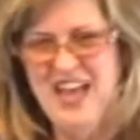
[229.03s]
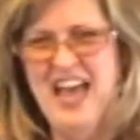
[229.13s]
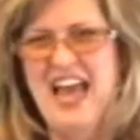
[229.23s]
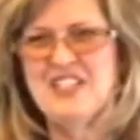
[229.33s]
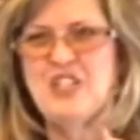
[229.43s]

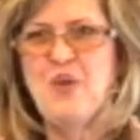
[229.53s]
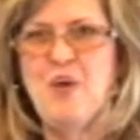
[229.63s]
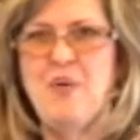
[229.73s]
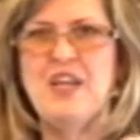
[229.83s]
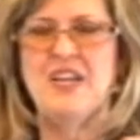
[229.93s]
And so I
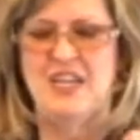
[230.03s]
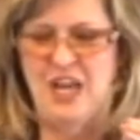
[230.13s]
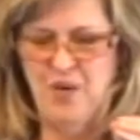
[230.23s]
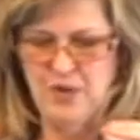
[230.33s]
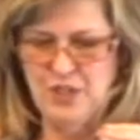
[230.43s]
want
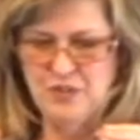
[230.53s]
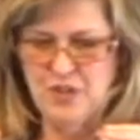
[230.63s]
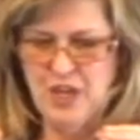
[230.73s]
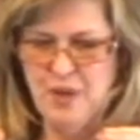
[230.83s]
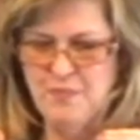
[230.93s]

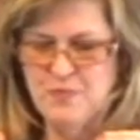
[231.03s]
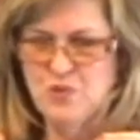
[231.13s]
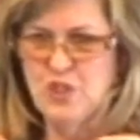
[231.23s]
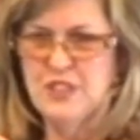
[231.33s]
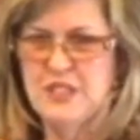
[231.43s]

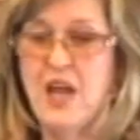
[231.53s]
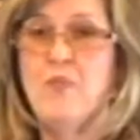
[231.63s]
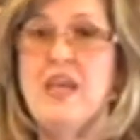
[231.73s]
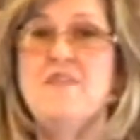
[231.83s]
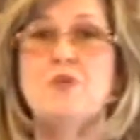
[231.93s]
to and
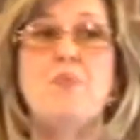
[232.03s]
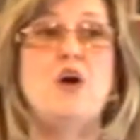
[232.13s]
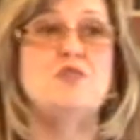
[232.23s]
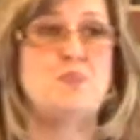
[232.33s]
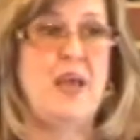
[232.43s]
we even
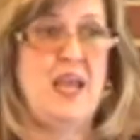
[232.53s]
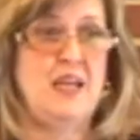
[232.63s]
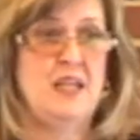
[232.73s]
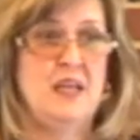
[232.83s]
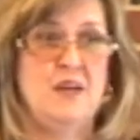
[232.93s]
post
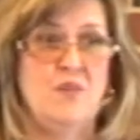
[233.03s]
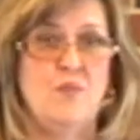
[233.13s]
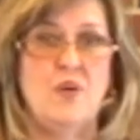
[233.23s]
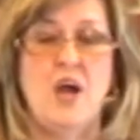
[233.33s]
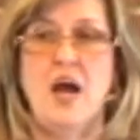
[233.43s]
pain.
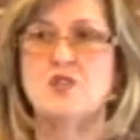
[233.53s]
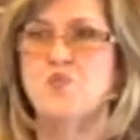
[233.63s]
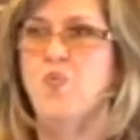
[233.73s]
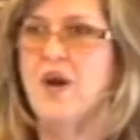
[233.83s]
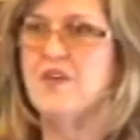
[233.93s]
Gosh,
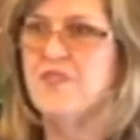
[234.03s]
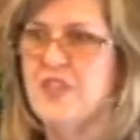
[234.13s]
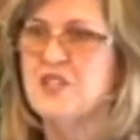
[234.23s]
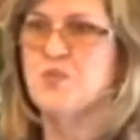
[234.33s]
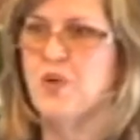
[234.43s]
what if
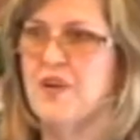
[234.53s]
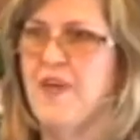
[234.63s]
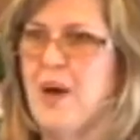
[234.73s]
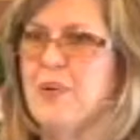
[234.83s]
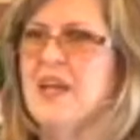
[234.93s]
this would have
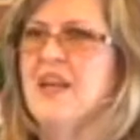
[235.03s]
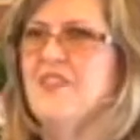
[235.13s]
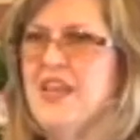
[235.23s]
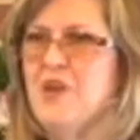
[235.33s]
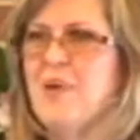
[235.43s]
happened?
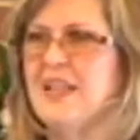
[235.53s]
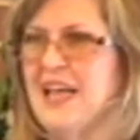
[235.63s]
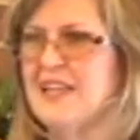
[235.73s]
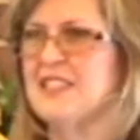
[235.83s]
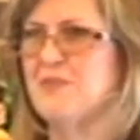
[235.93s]
Think about
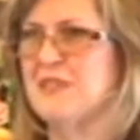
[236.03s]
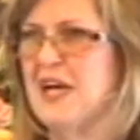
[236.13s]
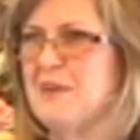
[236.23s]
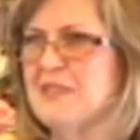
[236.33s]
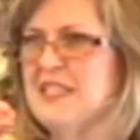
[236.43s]
that
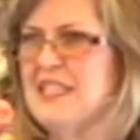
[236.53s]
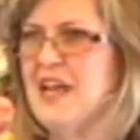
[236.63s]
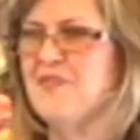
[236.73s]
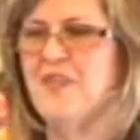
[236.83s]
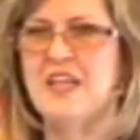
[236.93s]
sometimes. Isn't
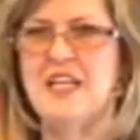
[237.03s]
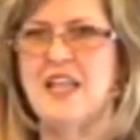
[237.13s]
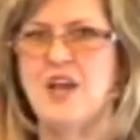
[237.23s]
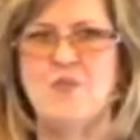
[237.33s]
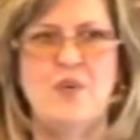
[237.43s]
that funny?
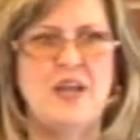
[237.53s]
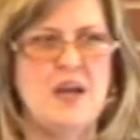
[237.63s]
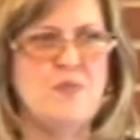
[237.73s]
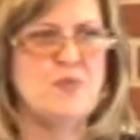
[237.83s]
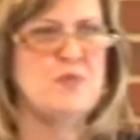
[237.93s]
Like, we
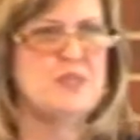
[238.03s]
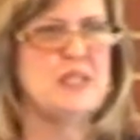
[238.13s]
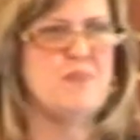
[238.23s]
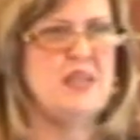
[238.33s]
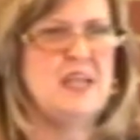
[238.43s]
come through
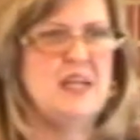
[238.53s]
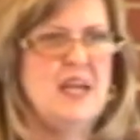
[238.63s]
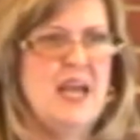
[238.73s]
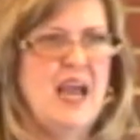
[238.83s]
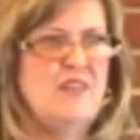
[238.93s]
something
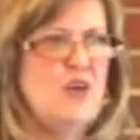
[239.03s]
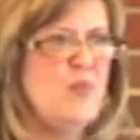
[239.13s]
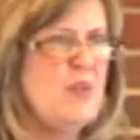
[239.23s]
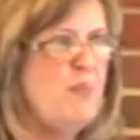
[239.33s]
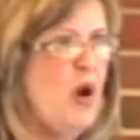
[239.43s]
and then
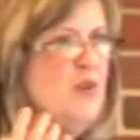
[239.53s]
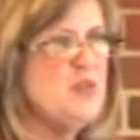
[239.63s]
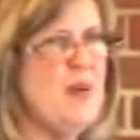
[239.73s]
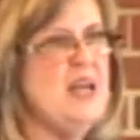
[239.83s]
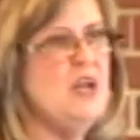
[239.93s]
we
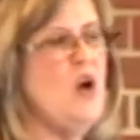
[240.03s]
post pain and go,